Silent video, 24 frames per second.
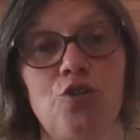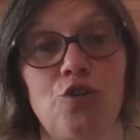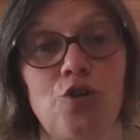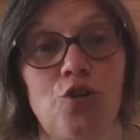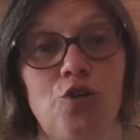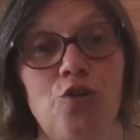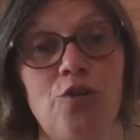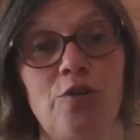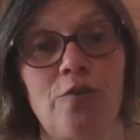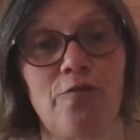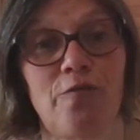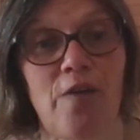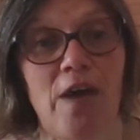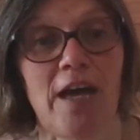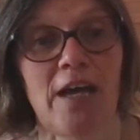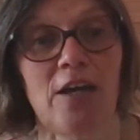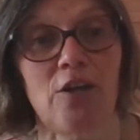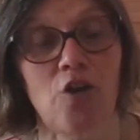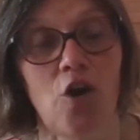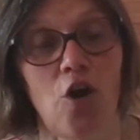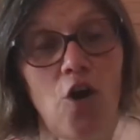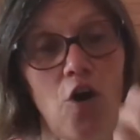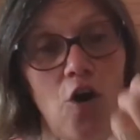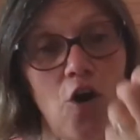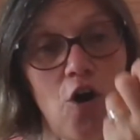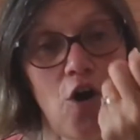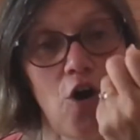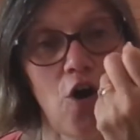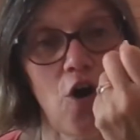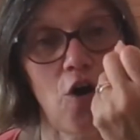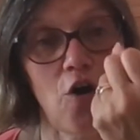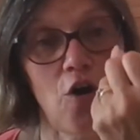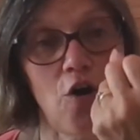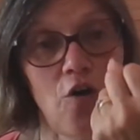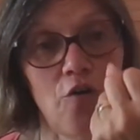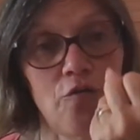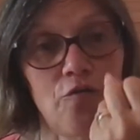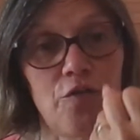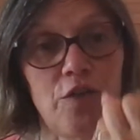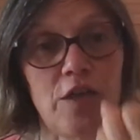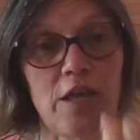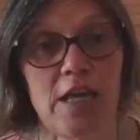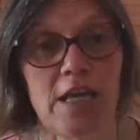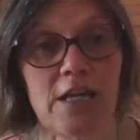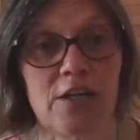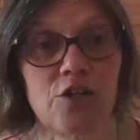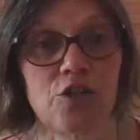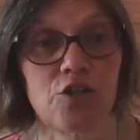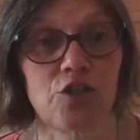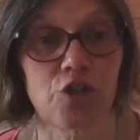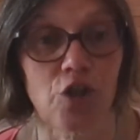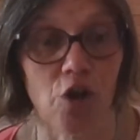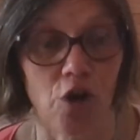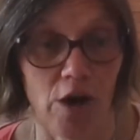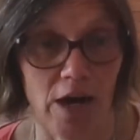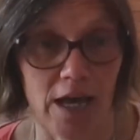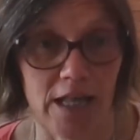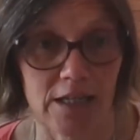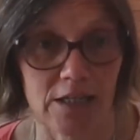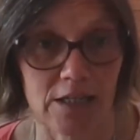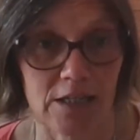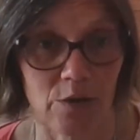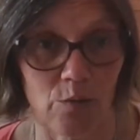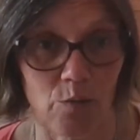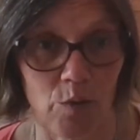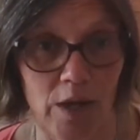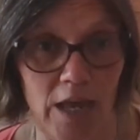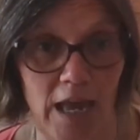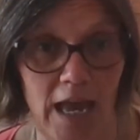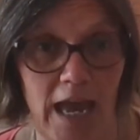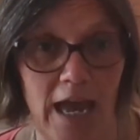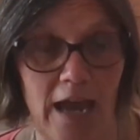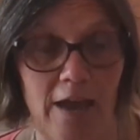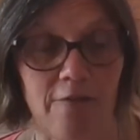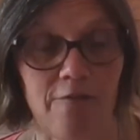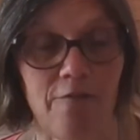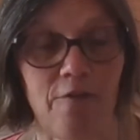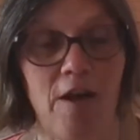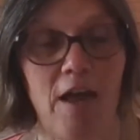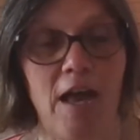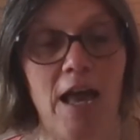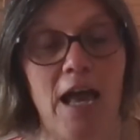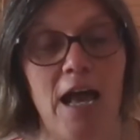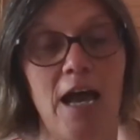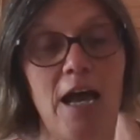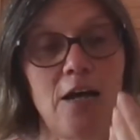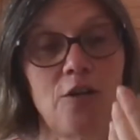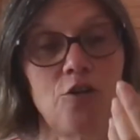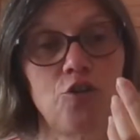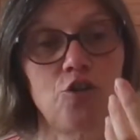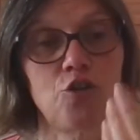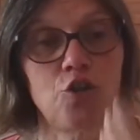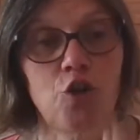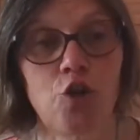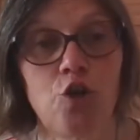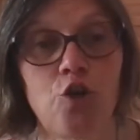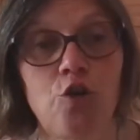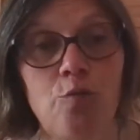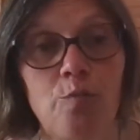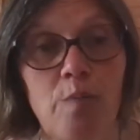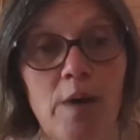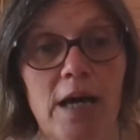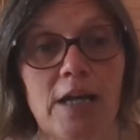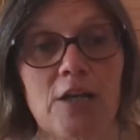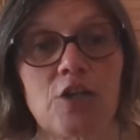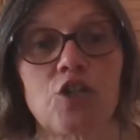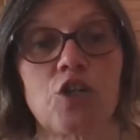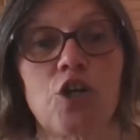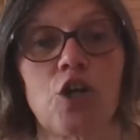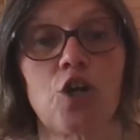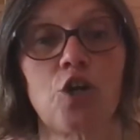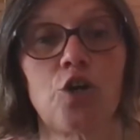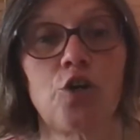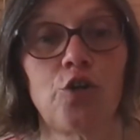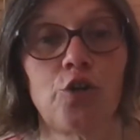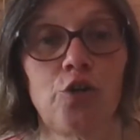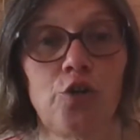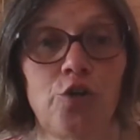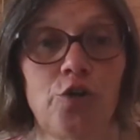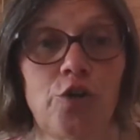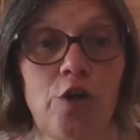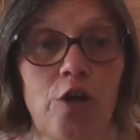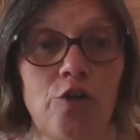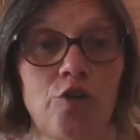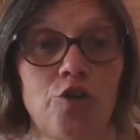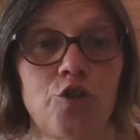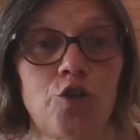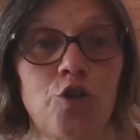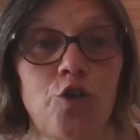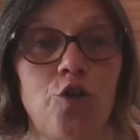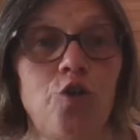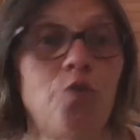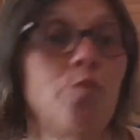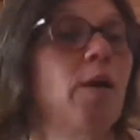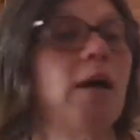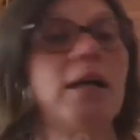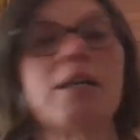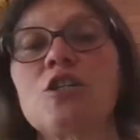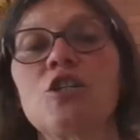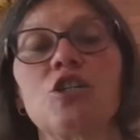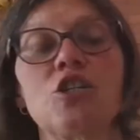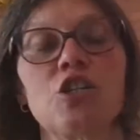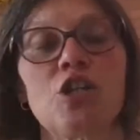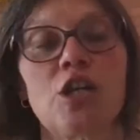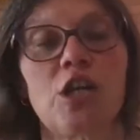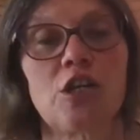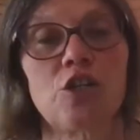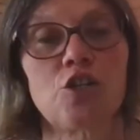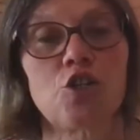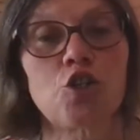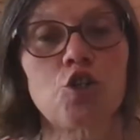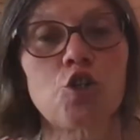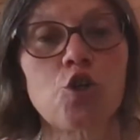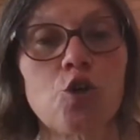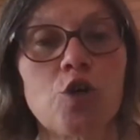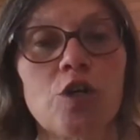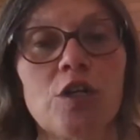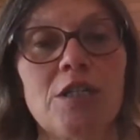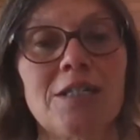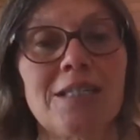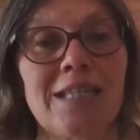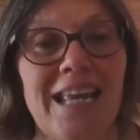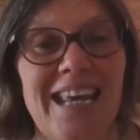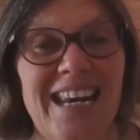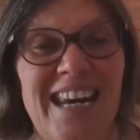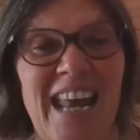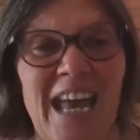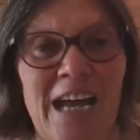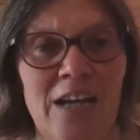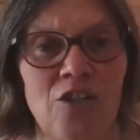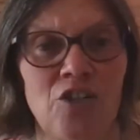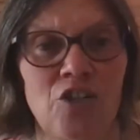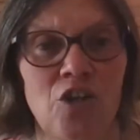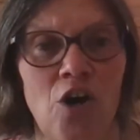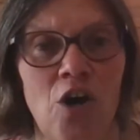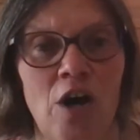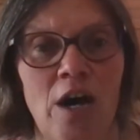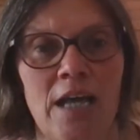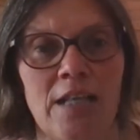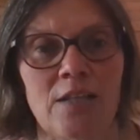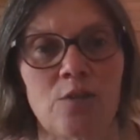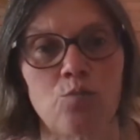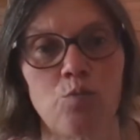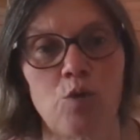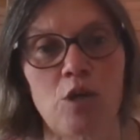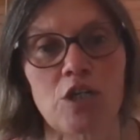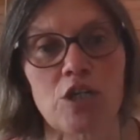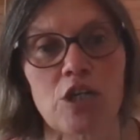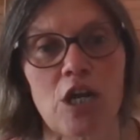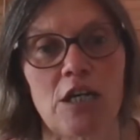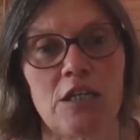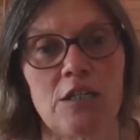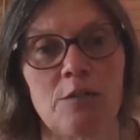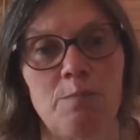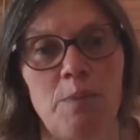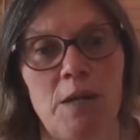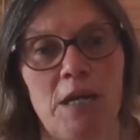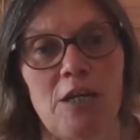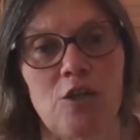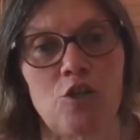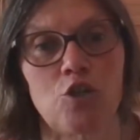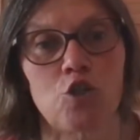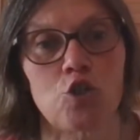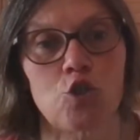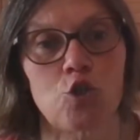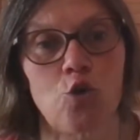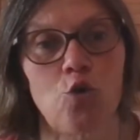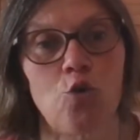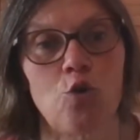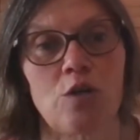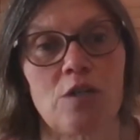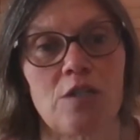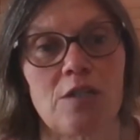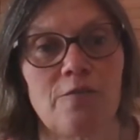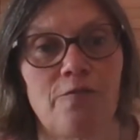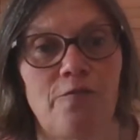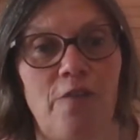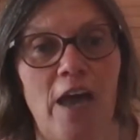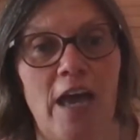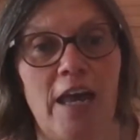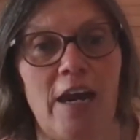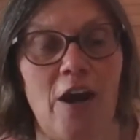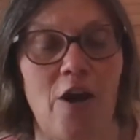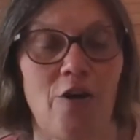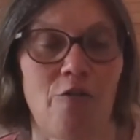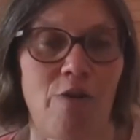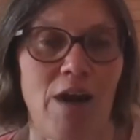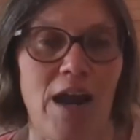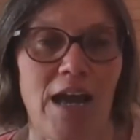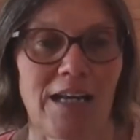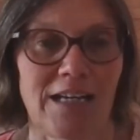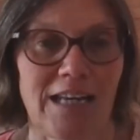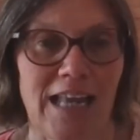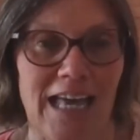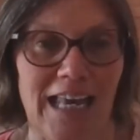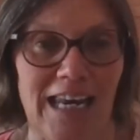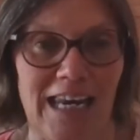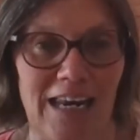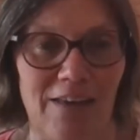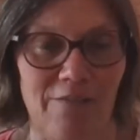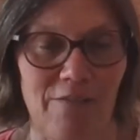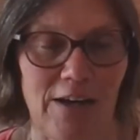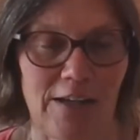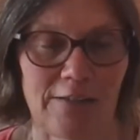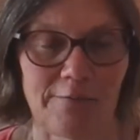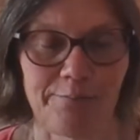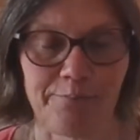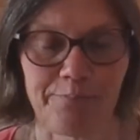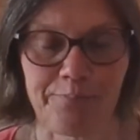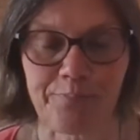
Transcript: to the fact of the diets that we have. Too much glucose, too much sugars in our diets, which is being stored as fat around our liver.